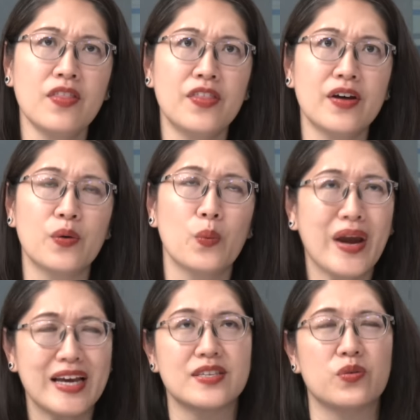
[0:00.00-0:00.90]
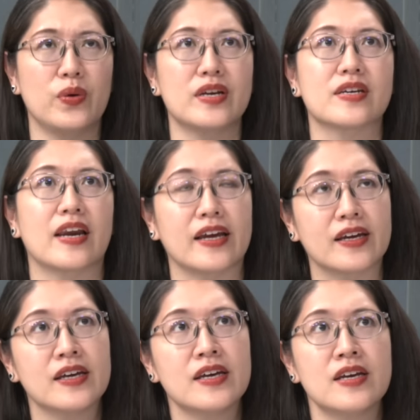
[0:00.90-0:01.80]
the ways in which
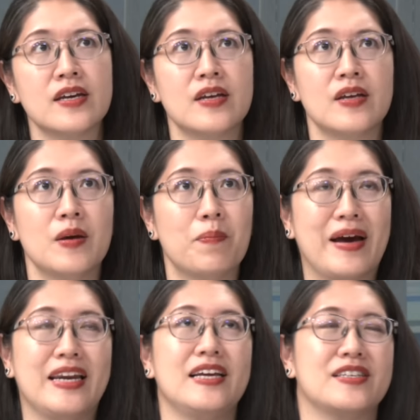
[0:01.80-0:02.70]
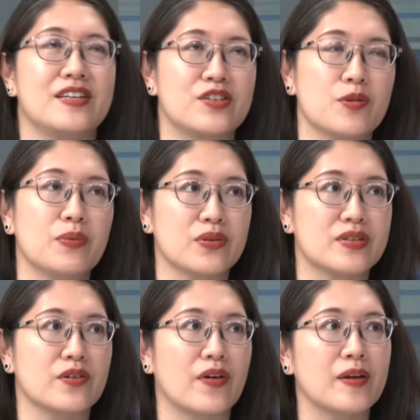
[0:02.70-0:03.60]
like money is
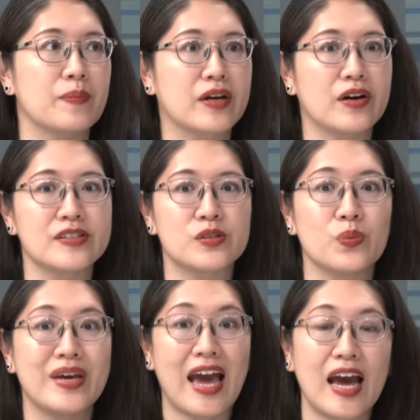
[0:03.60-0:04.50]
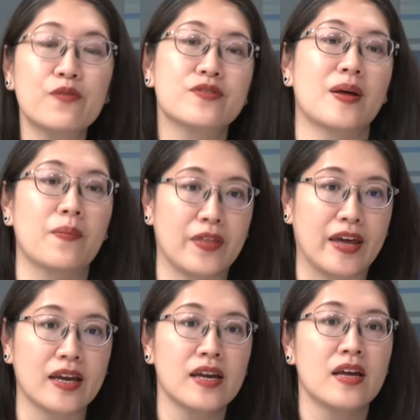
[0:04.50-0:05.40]
distributed, right? Because we have
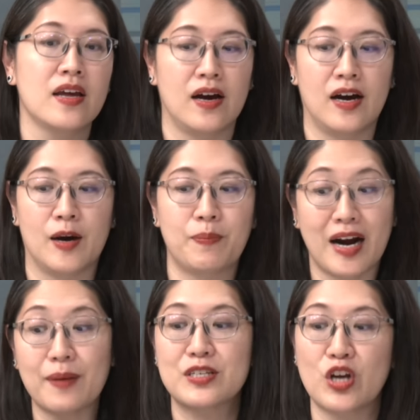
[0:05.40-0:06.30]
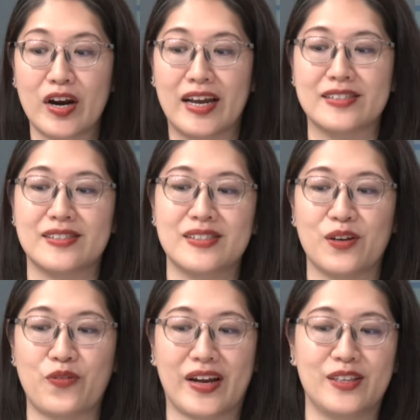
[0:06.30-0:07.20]
something, perhaps not as
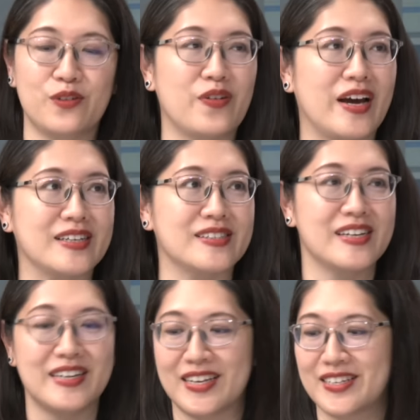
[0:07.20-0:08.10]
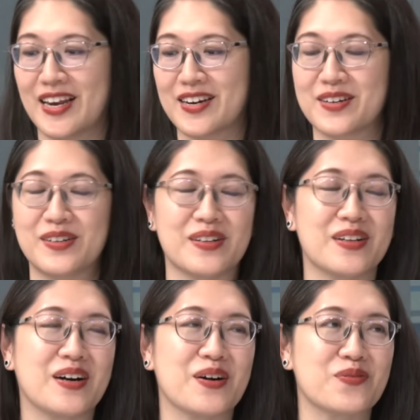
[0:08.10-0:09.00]
effective as India's
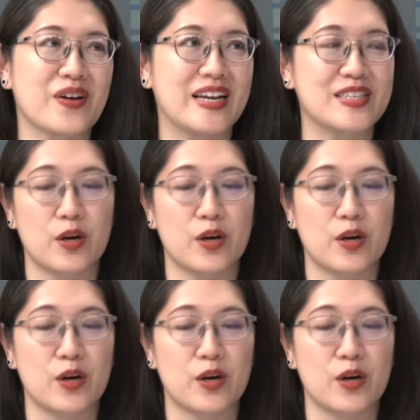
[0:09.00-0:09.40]
National Finance